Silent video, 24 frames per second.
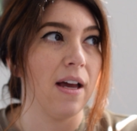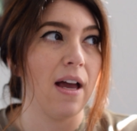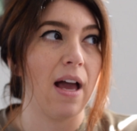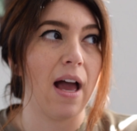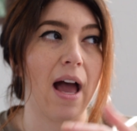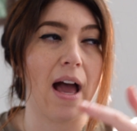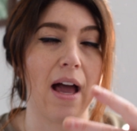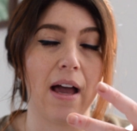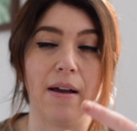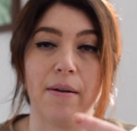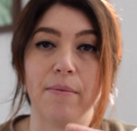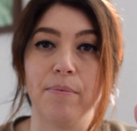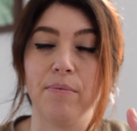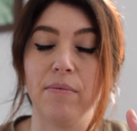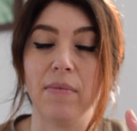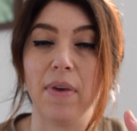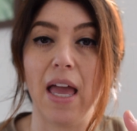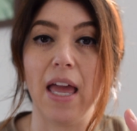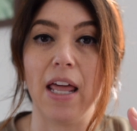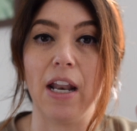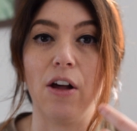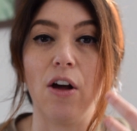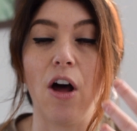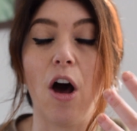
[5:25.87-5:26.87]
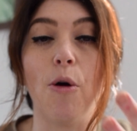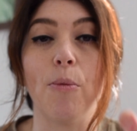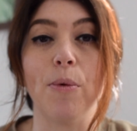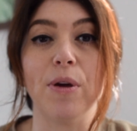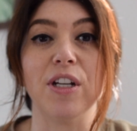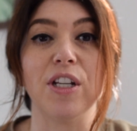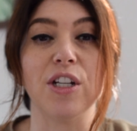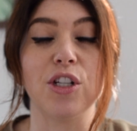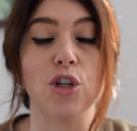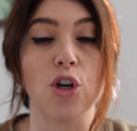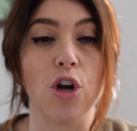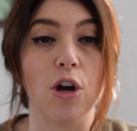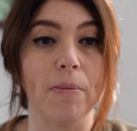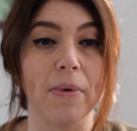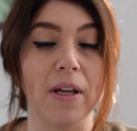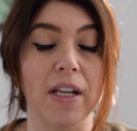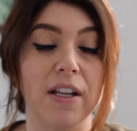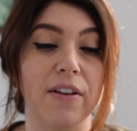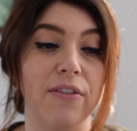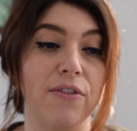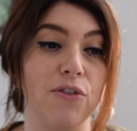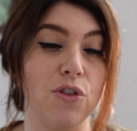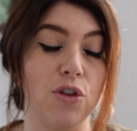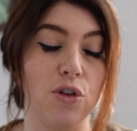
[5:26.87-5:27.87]
And it'll help me determine
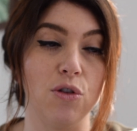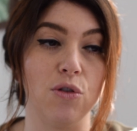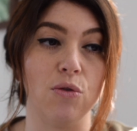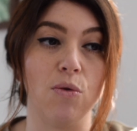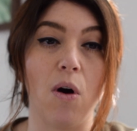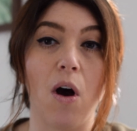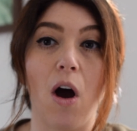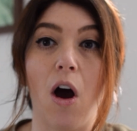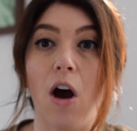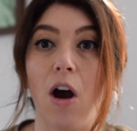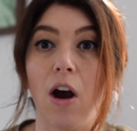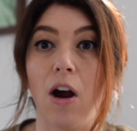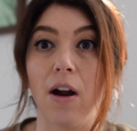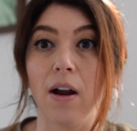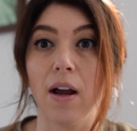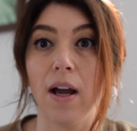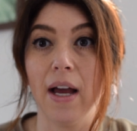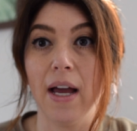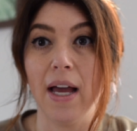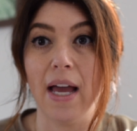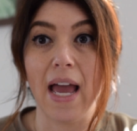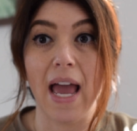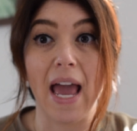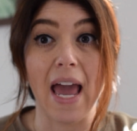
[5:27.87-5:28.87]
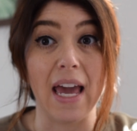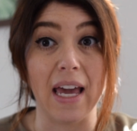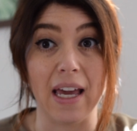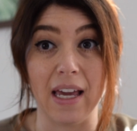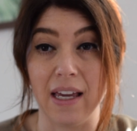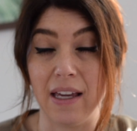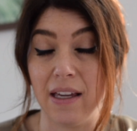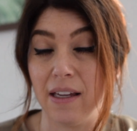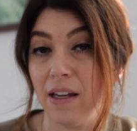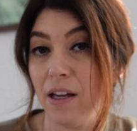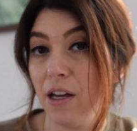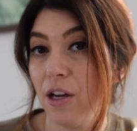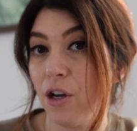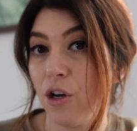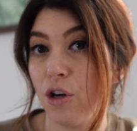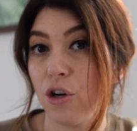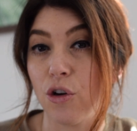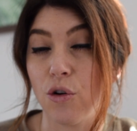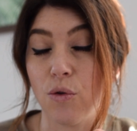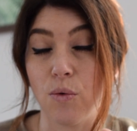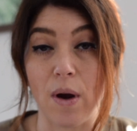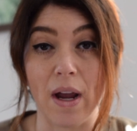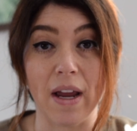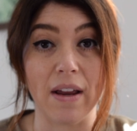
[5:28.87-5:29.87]
if you are a
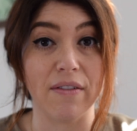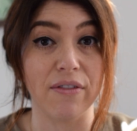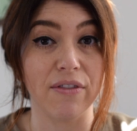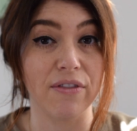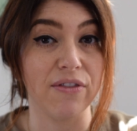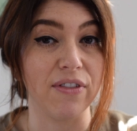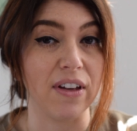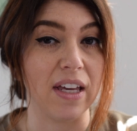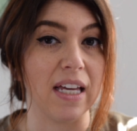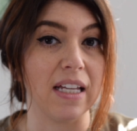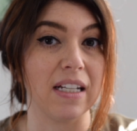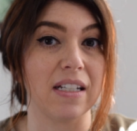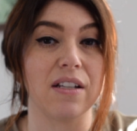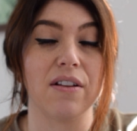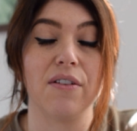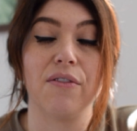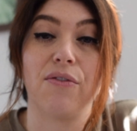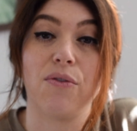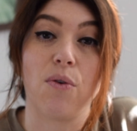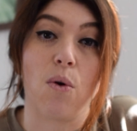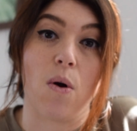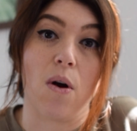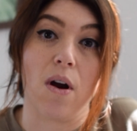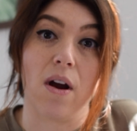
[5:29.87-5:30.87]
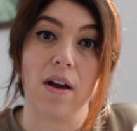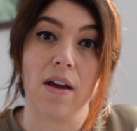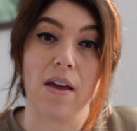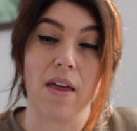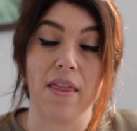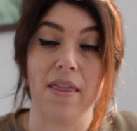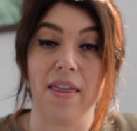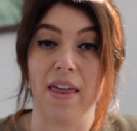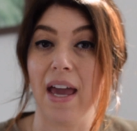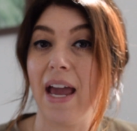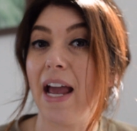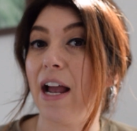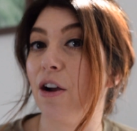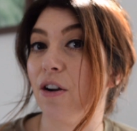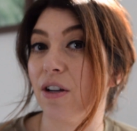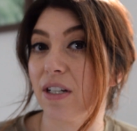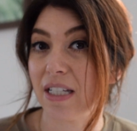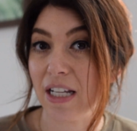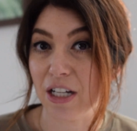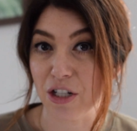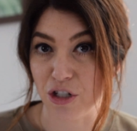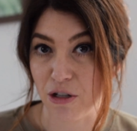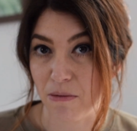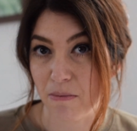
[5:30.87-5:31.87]
great fit for the hair
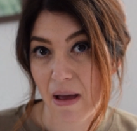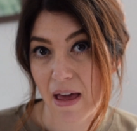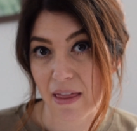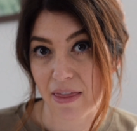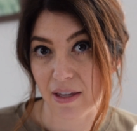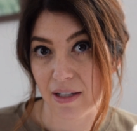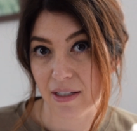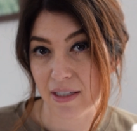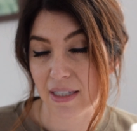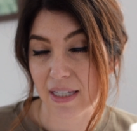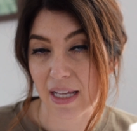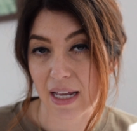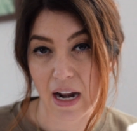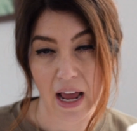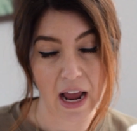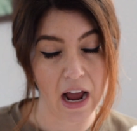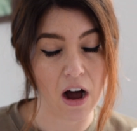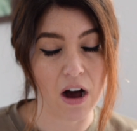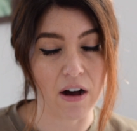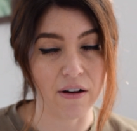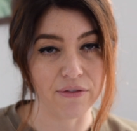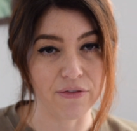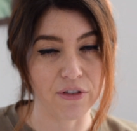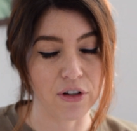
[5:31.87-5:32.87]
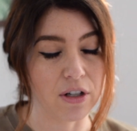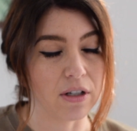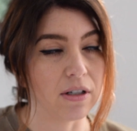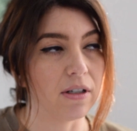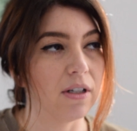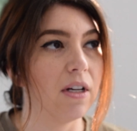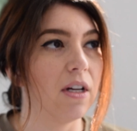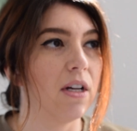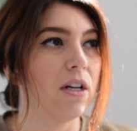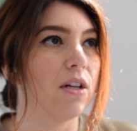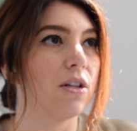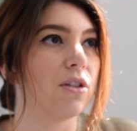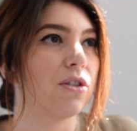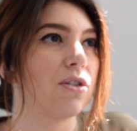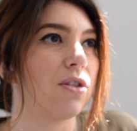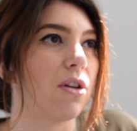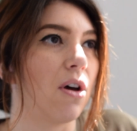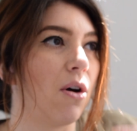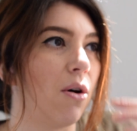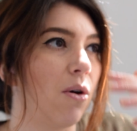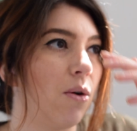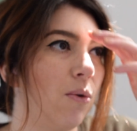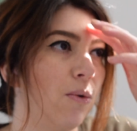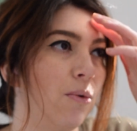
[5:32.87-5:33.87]
extension methods that I offer.
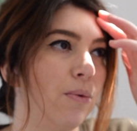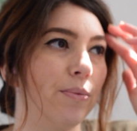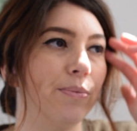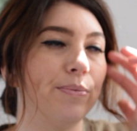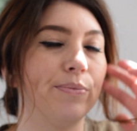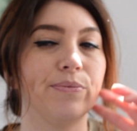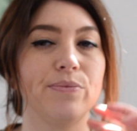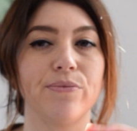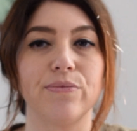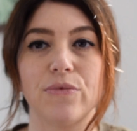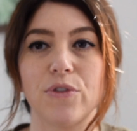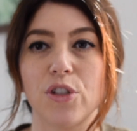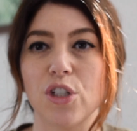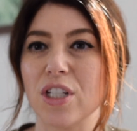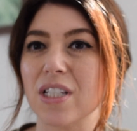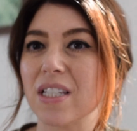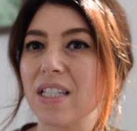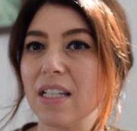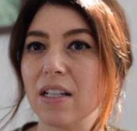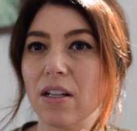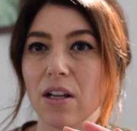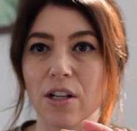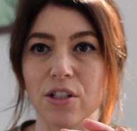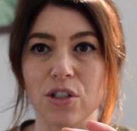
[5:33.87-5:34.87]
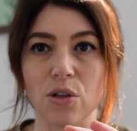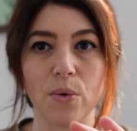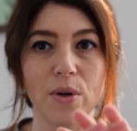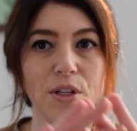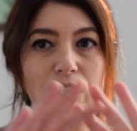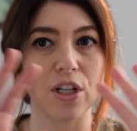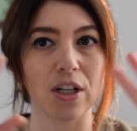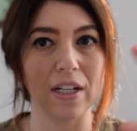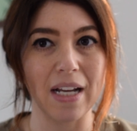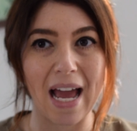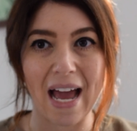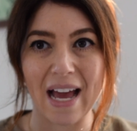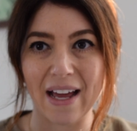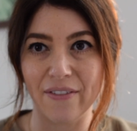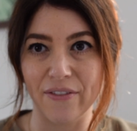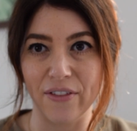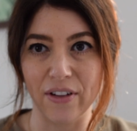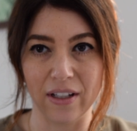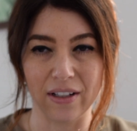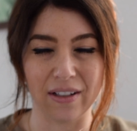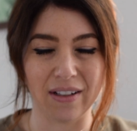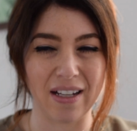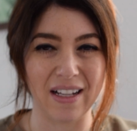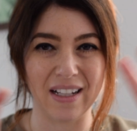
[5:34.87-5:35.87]
So just, it's always good to add
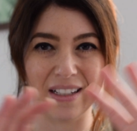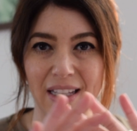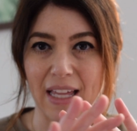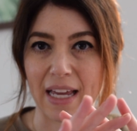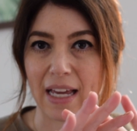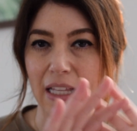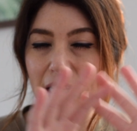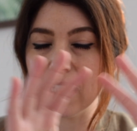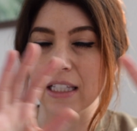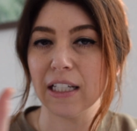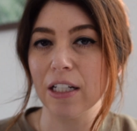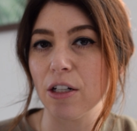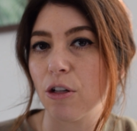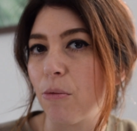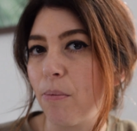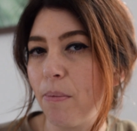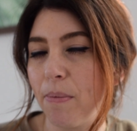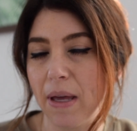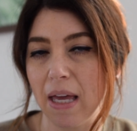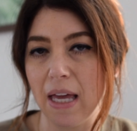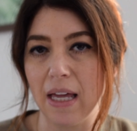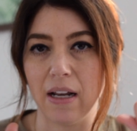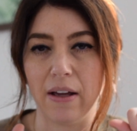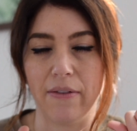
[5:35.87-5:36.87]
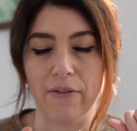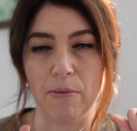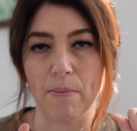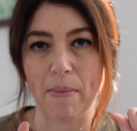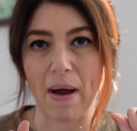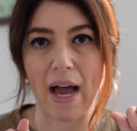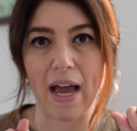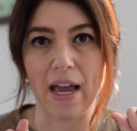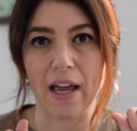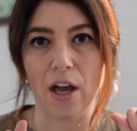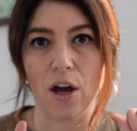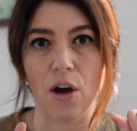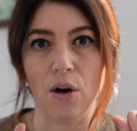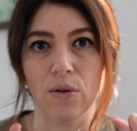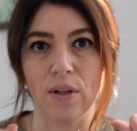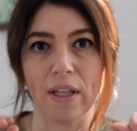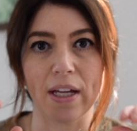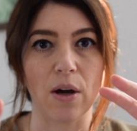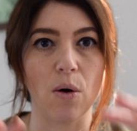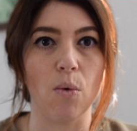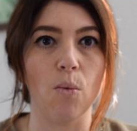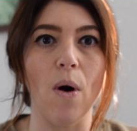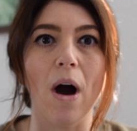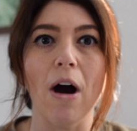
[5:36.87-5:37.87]
a little bit of a bio,
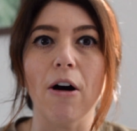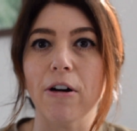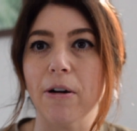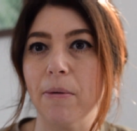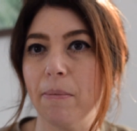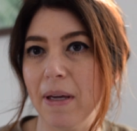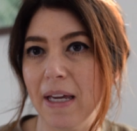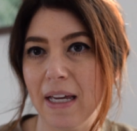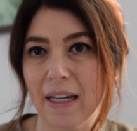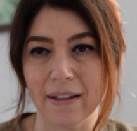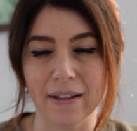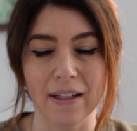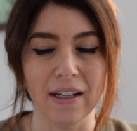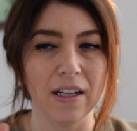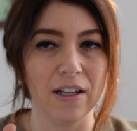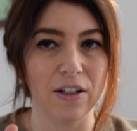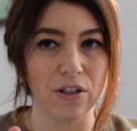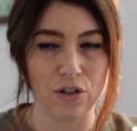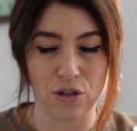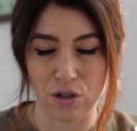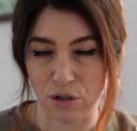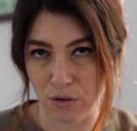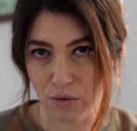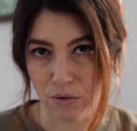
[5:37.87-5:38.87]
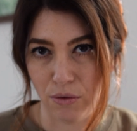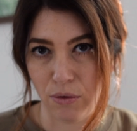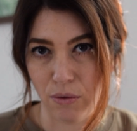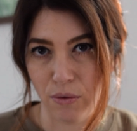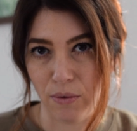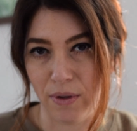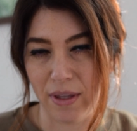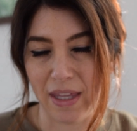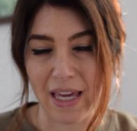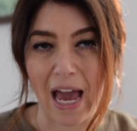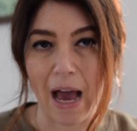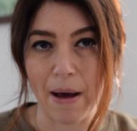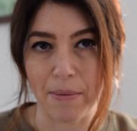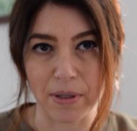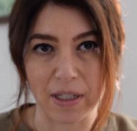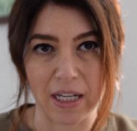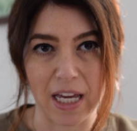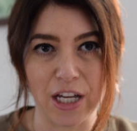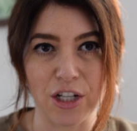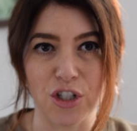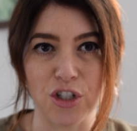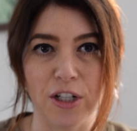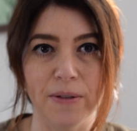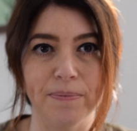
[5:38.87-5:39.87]
like a welcoming to the
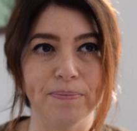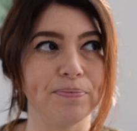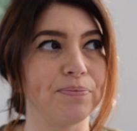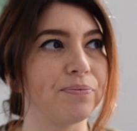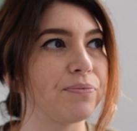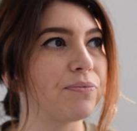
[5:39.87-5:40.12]
application.